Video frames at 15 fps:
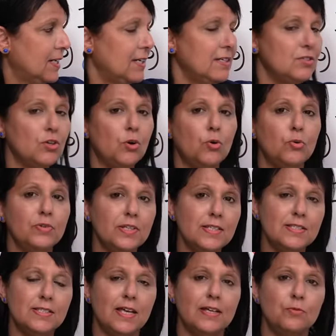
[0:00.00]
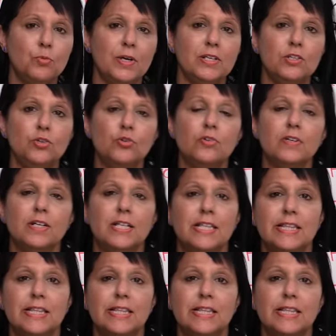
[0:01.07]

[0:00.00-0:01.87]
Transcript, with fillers: is only said when you're